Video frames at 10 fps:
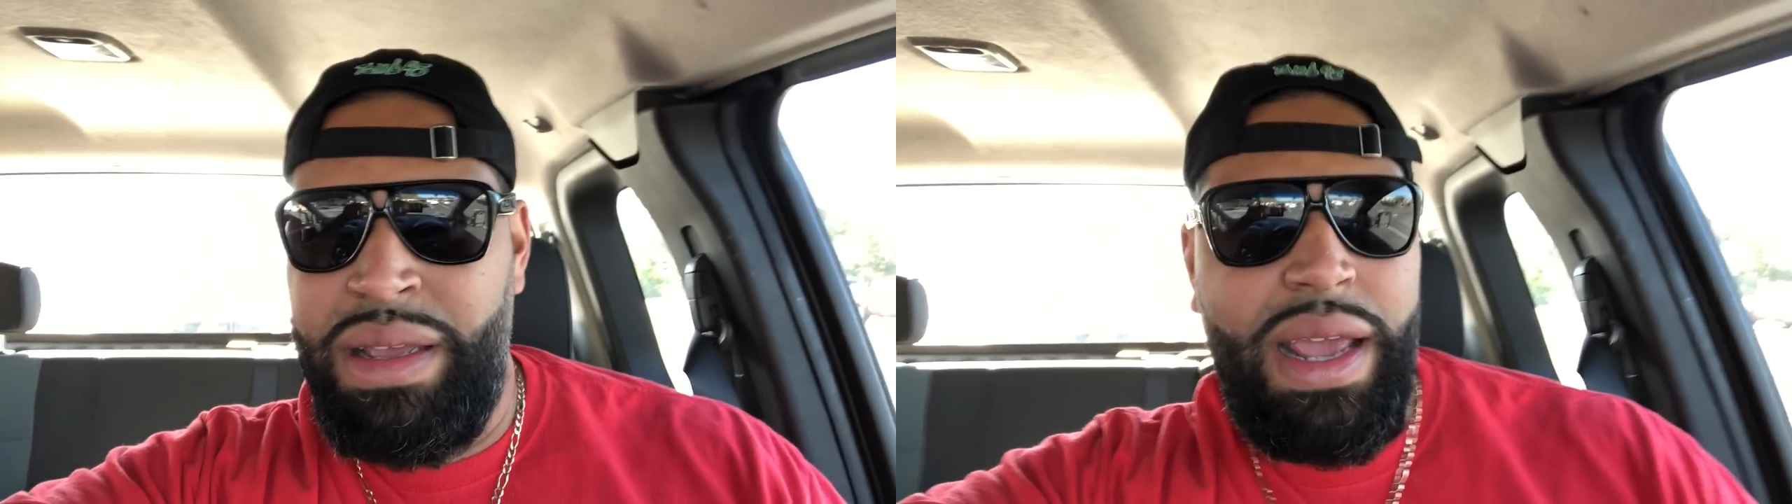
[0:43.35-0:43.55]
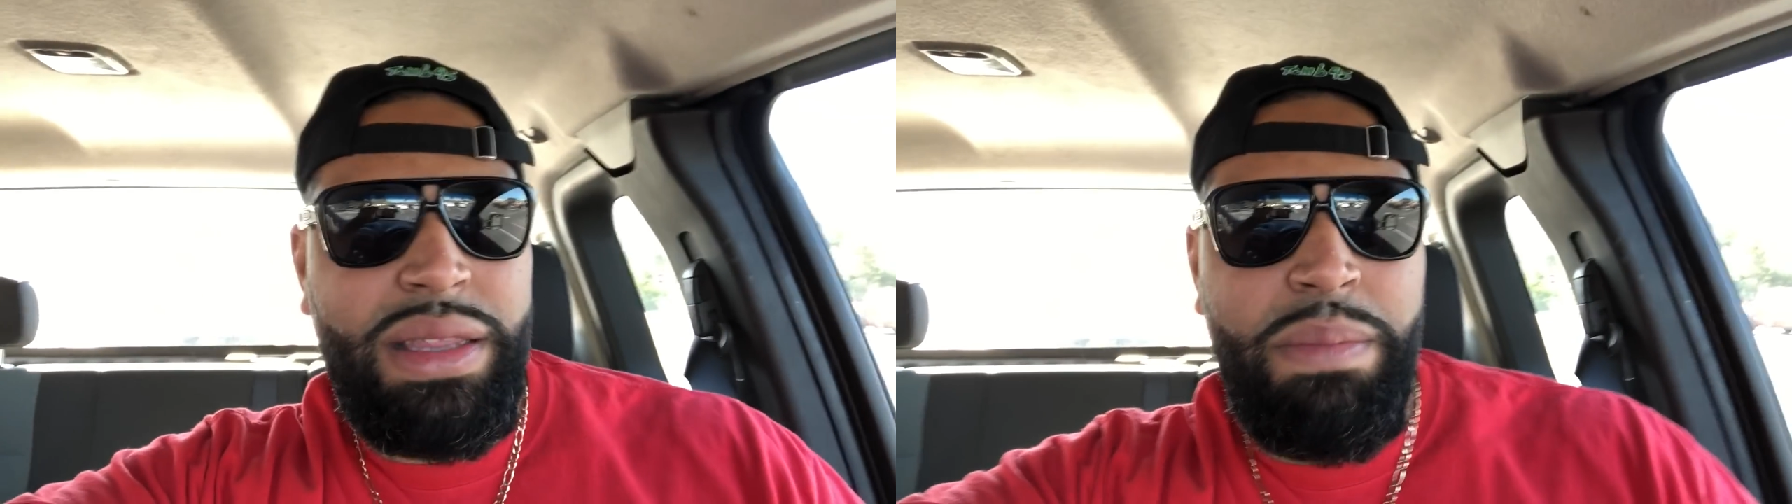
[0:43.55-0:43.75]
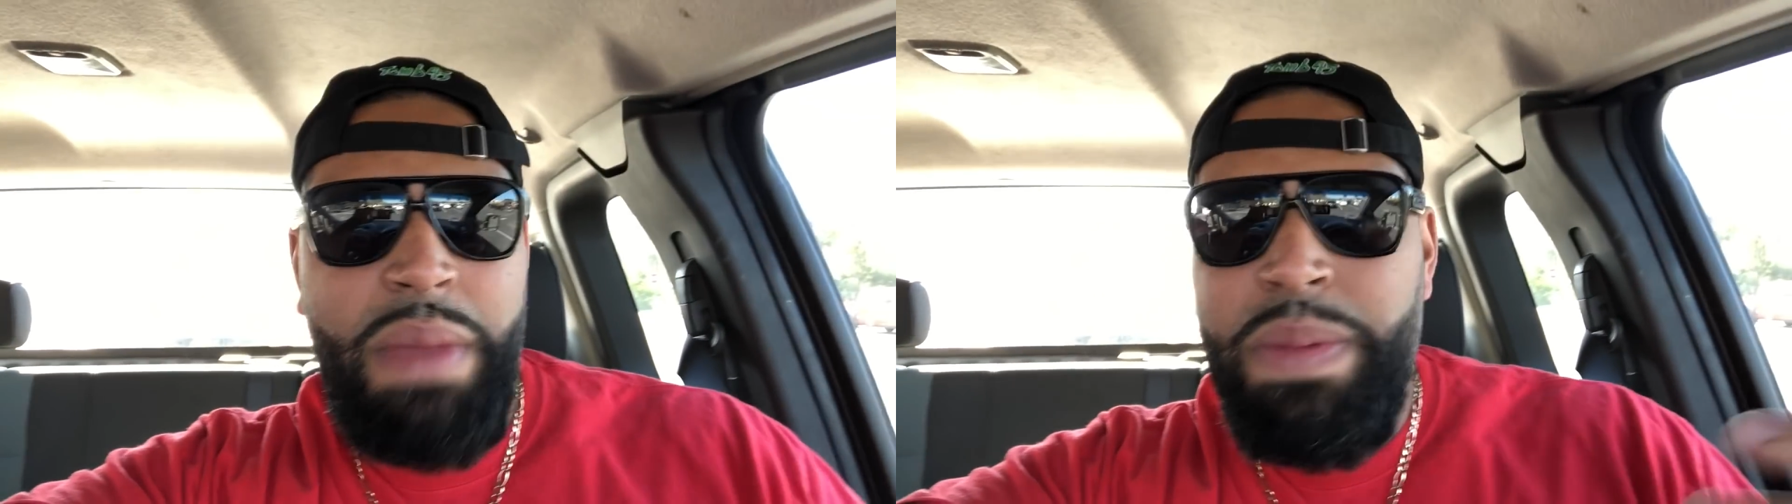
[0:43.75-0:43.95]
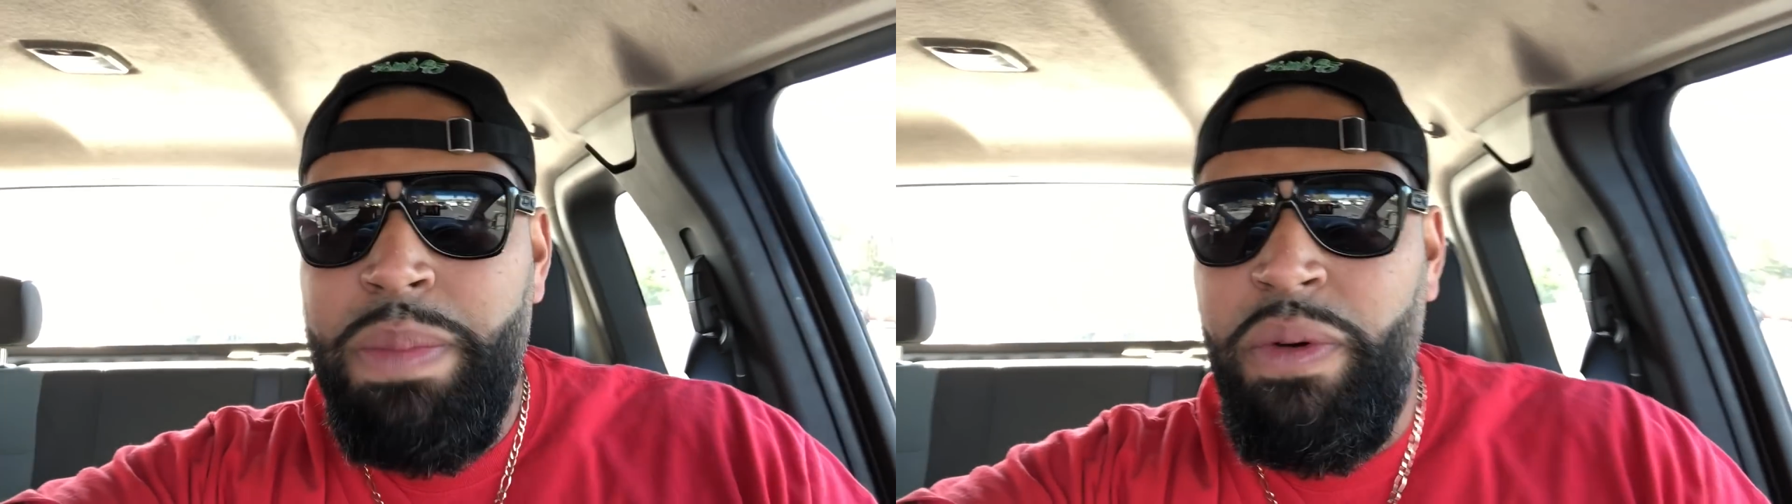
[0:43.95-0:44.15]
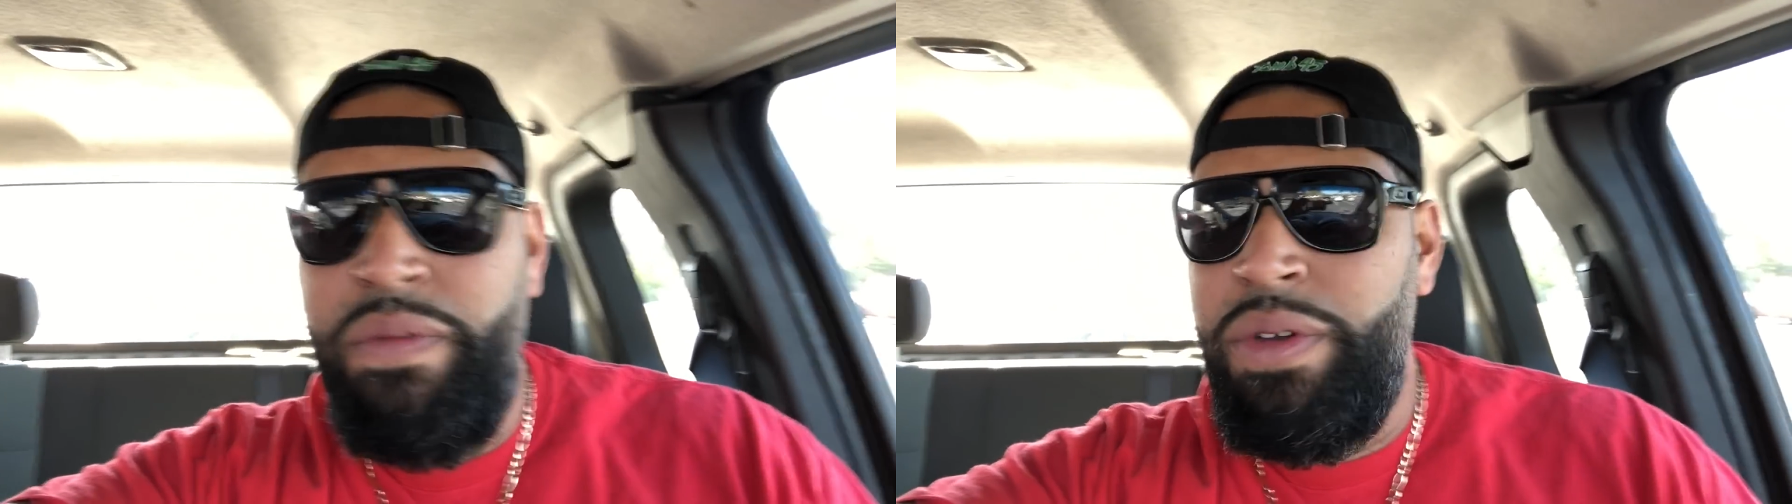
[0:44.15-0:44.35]
I get to make
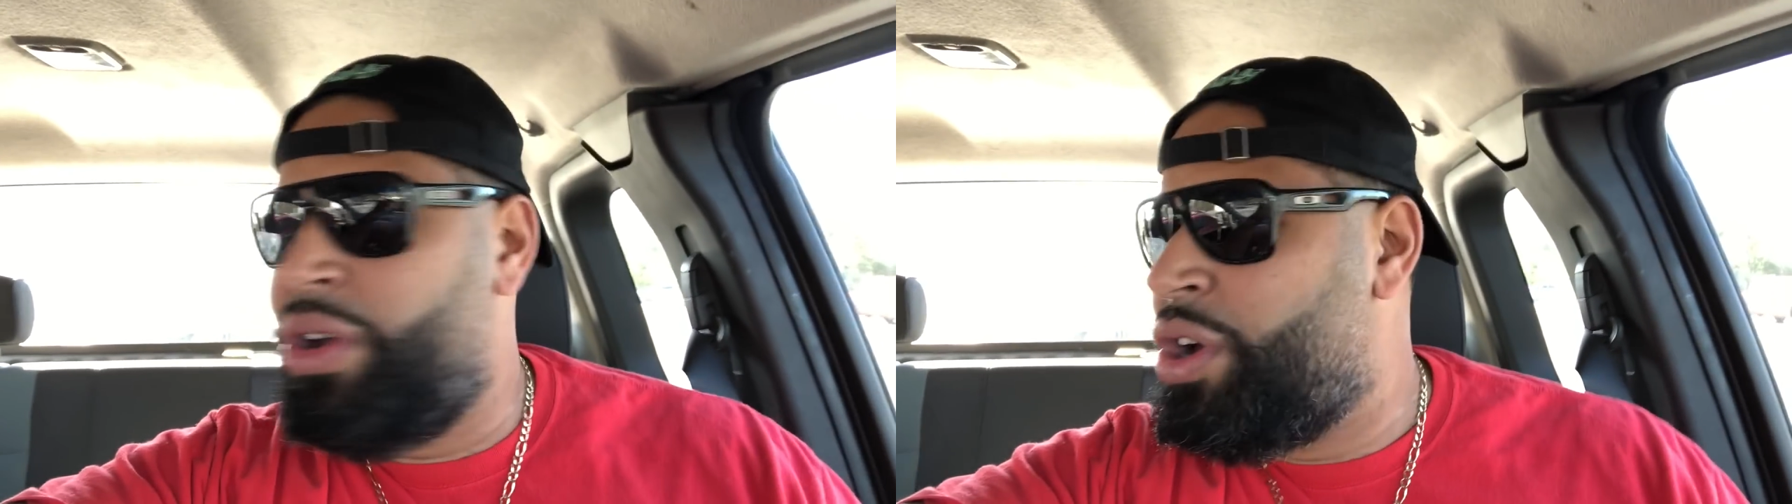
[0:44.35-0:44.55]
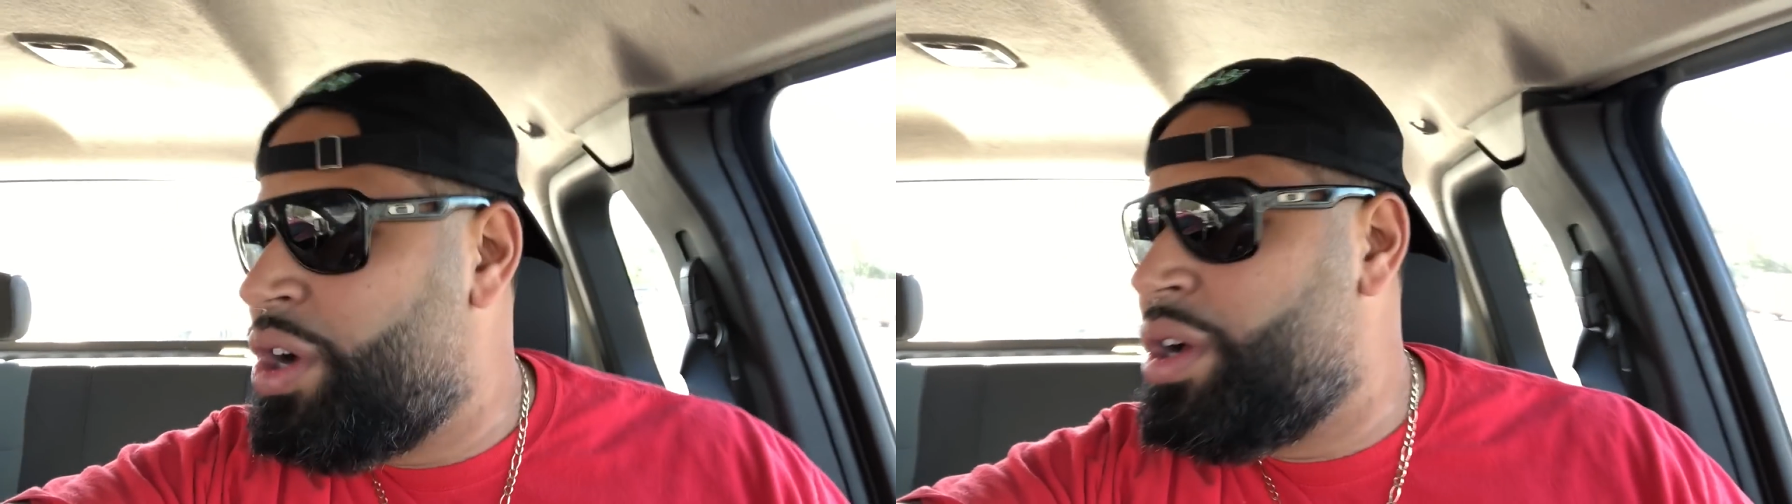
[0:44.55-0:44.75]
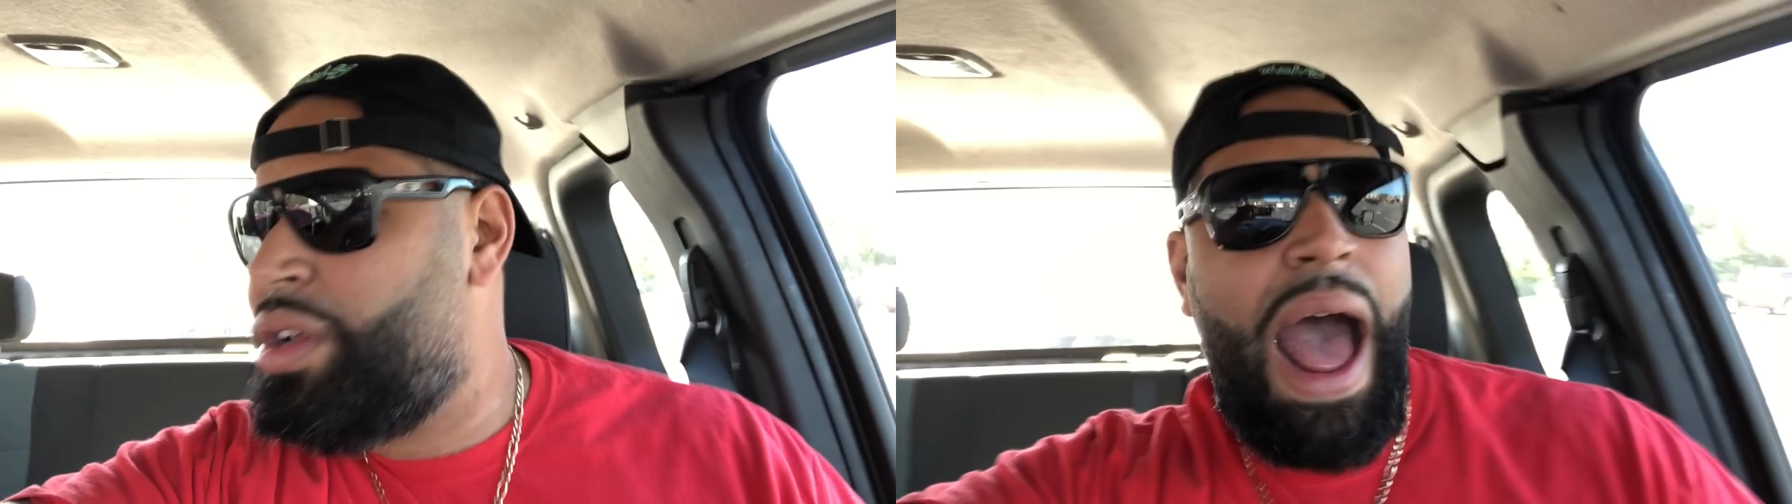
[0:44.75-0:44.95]
people feel good.